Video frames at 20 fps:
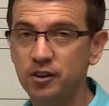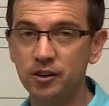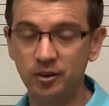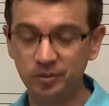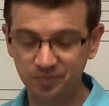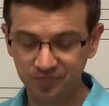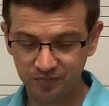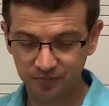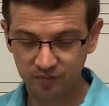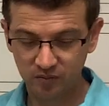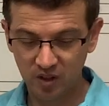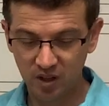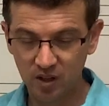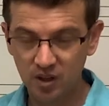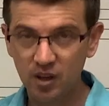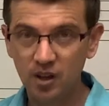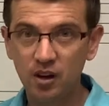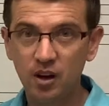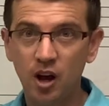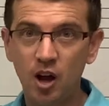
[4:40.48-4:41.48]
here.
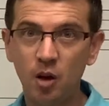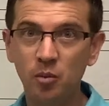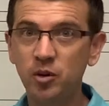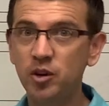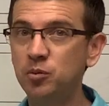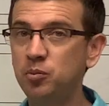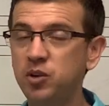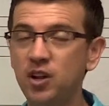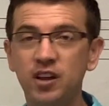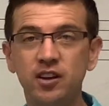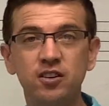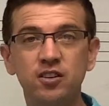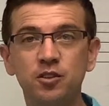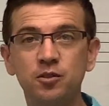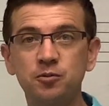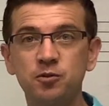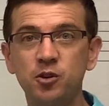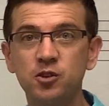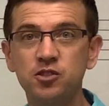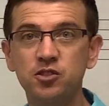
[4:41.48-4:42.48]
I'm going to play you the
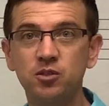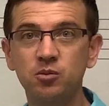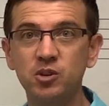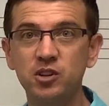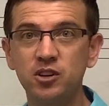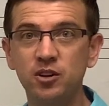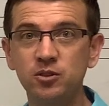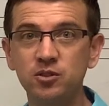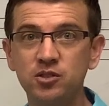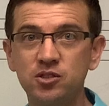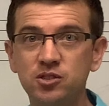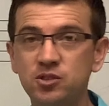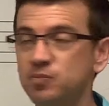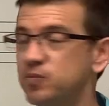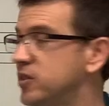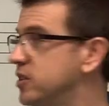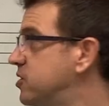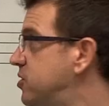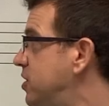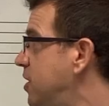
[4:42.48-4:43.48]
first 3 notes.
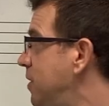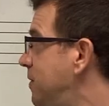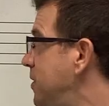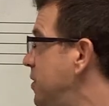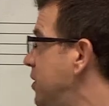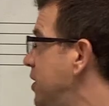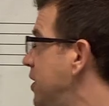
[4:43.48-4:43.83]
See if you